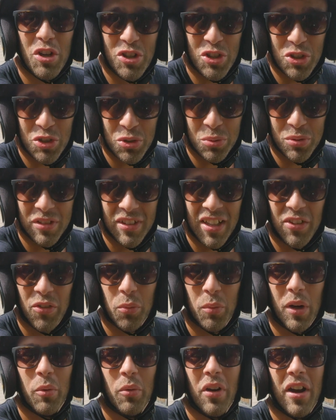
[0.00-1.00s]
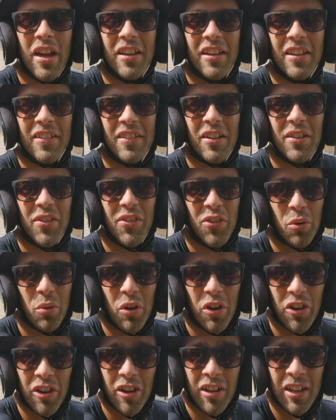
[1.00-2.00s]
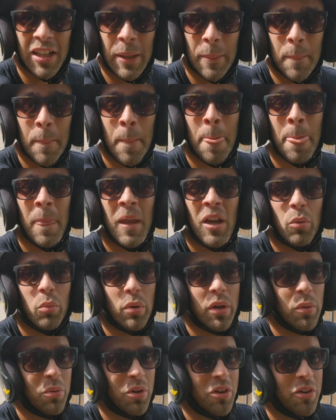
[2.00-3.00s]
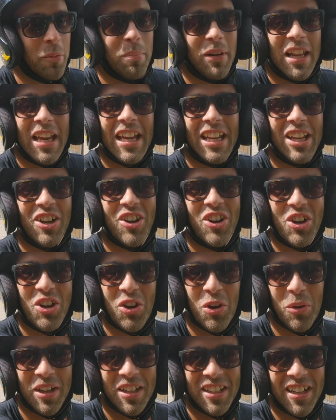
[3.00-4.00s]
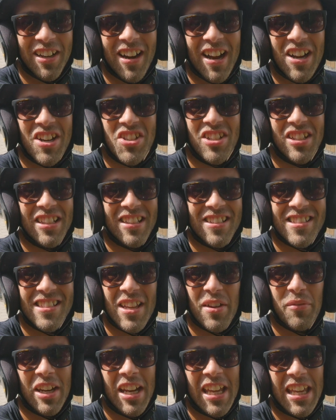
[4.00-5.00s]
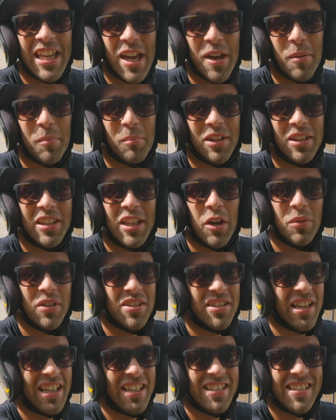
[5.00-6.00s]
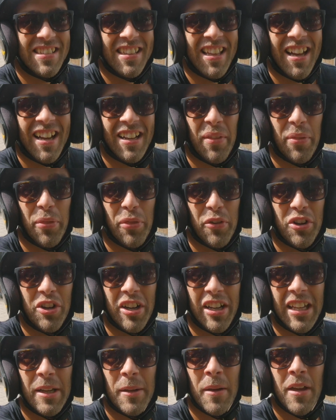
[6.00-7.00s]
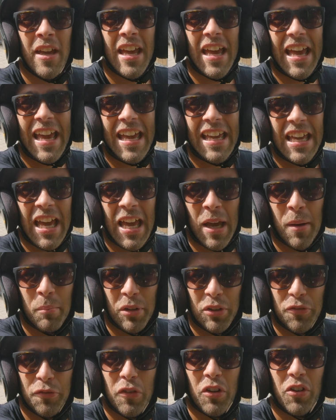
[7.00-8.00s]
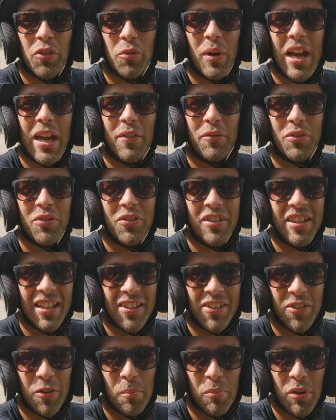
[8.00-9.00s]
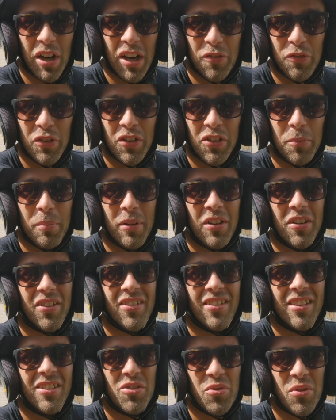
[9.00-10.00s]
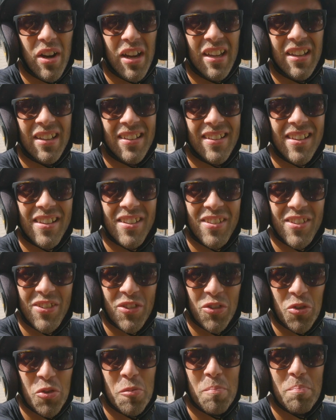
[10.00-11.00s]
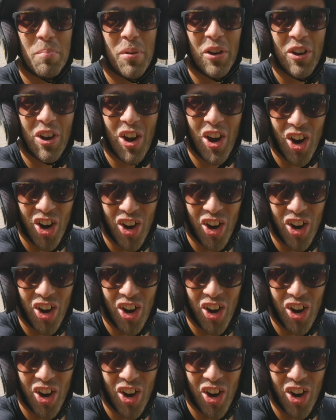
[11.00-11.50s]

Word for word: noon. That's why we're heading there so early. We were planning on going there actually 7 a.m. but now it's like 9:30 a.m. But first we have to get some breakfast because the trek is super